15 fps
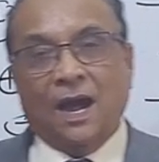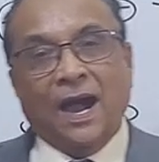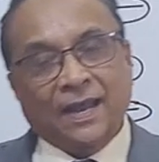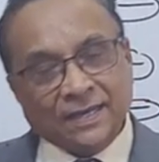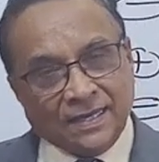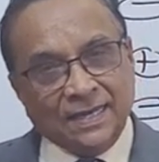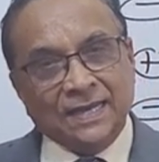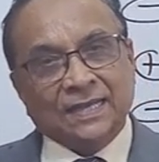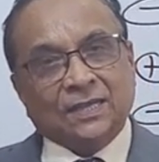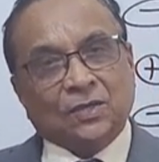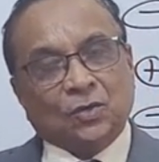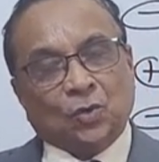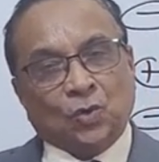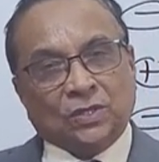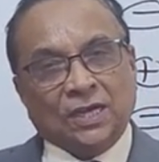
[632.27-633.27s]
organic
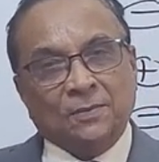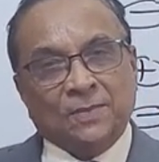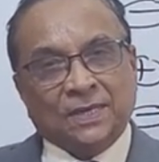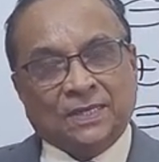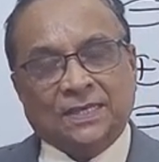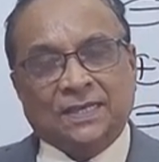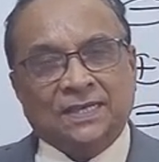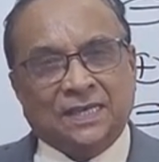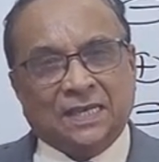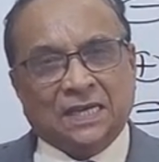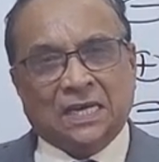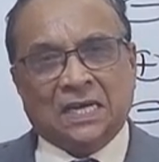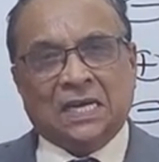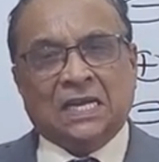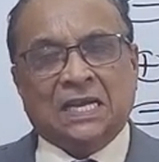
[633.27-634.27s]
rotten
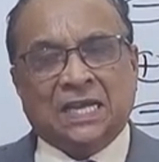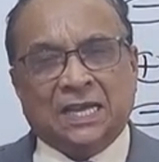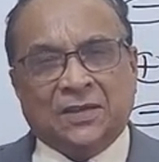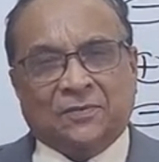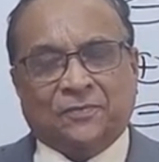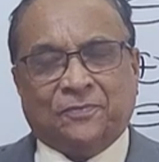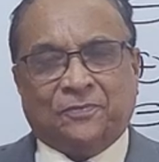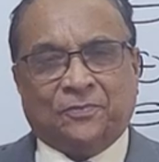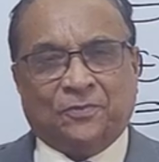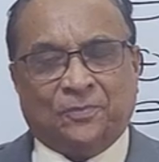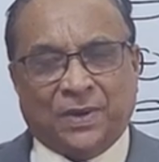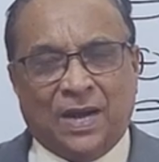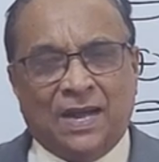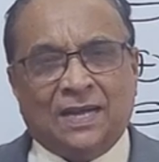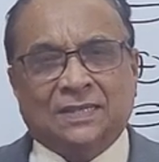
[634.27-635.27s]
material, leaf,
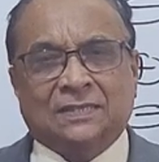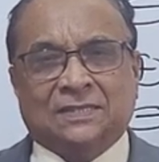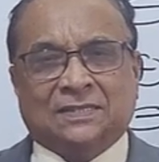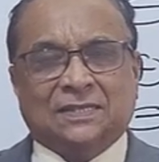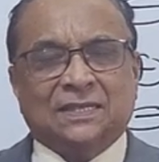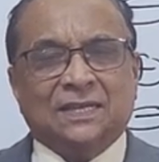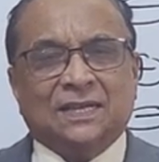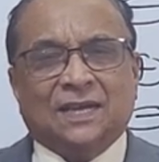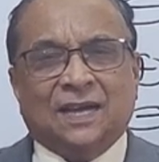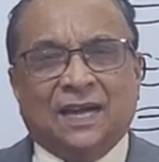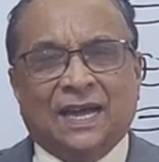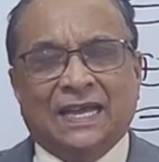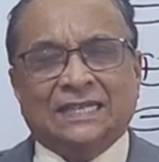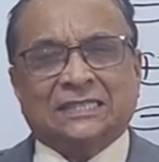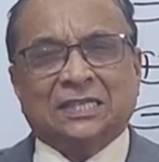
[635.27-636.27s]
branch,
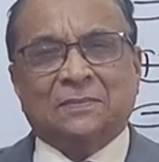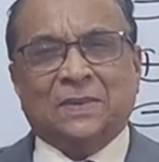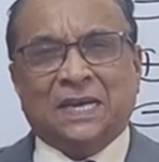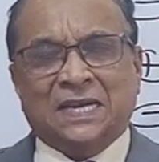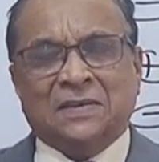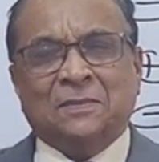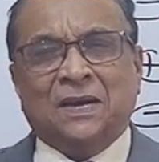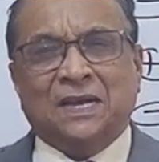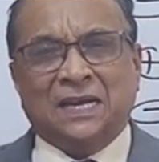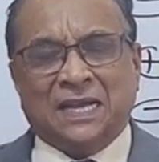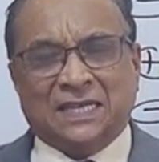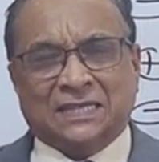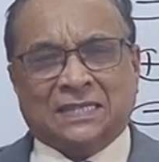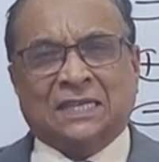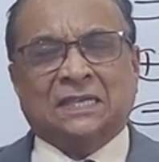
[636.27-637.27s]
some animal
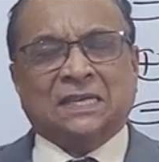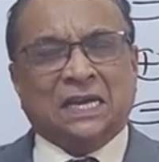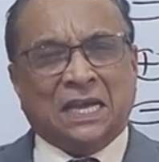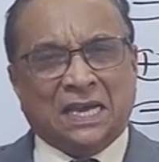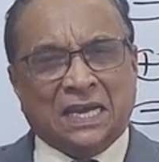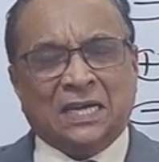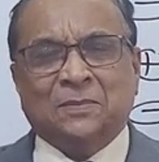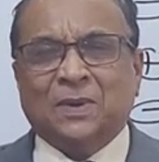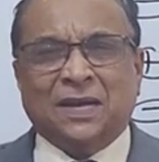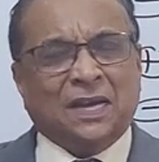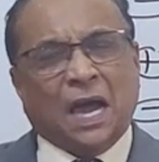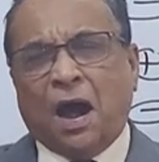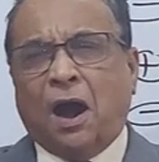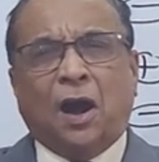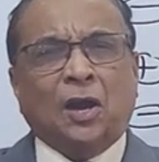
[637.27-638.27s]
excreta,
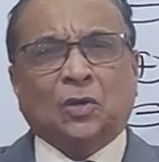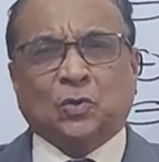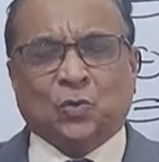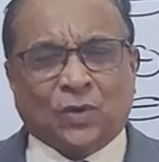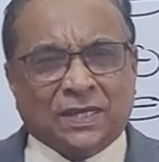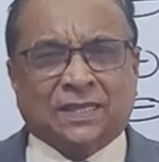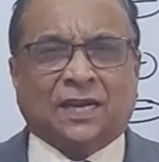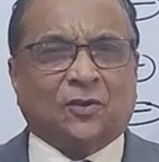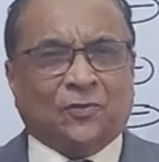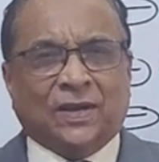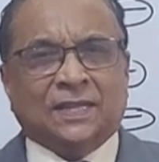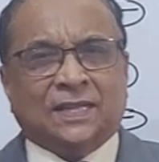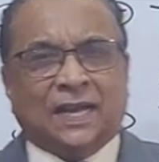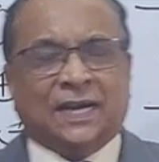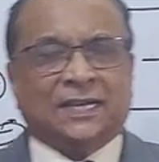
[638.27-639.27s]
animal all together
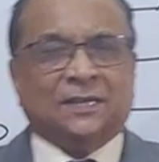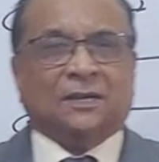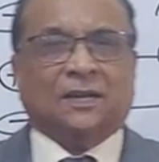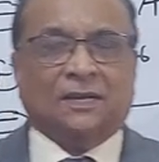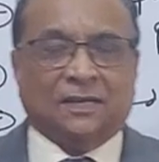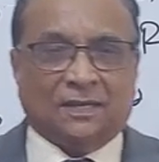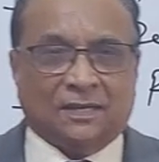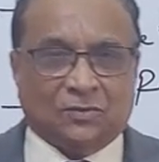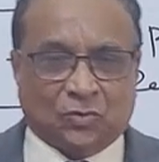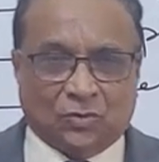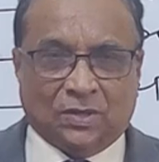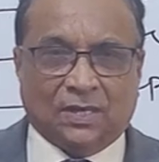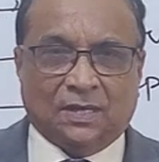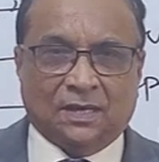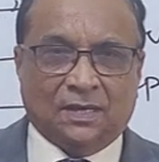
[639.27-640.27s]
when they are
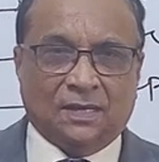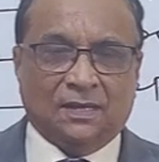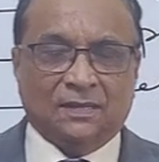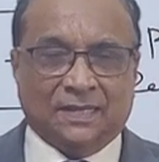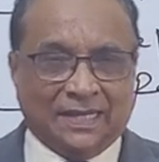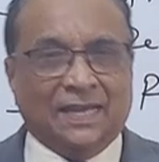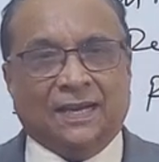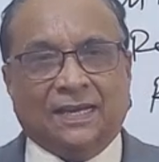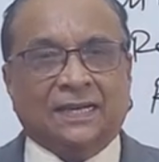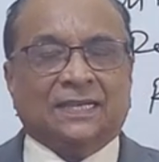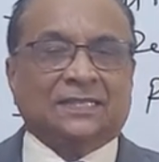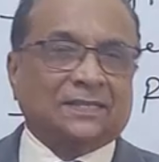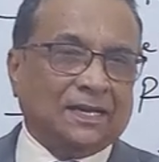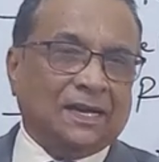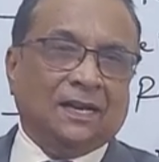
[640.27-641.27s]
there, it
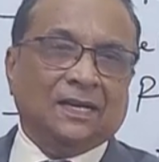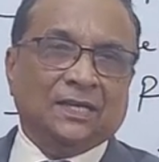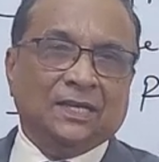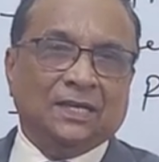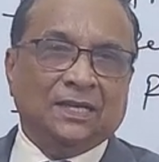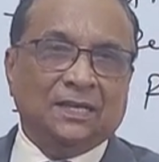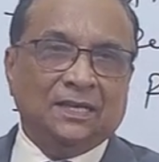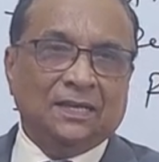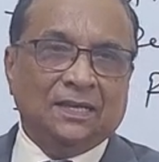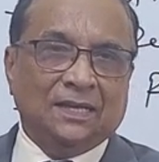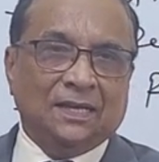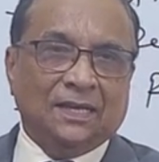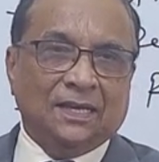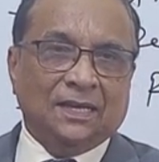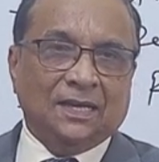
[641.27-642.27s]
is called
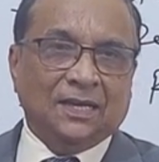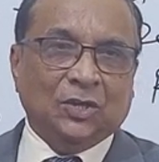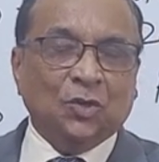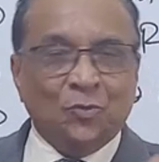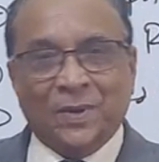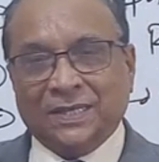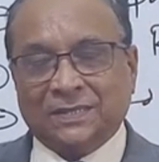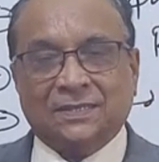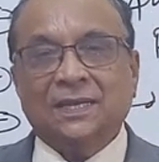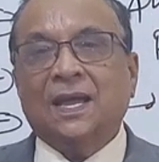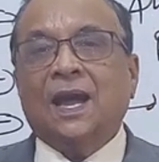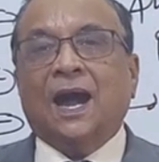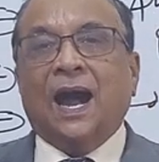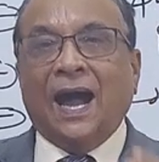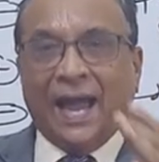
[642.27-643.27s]
humus.
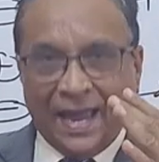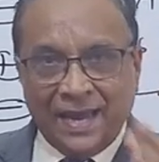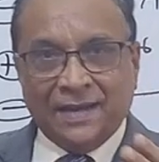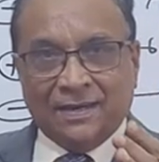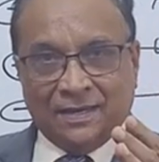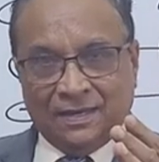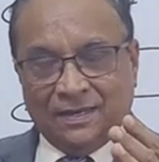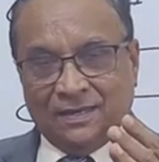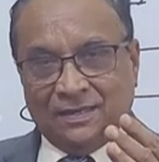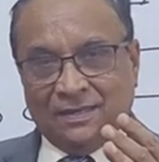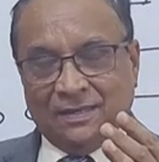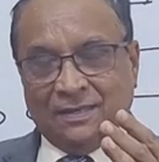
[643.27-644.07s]
And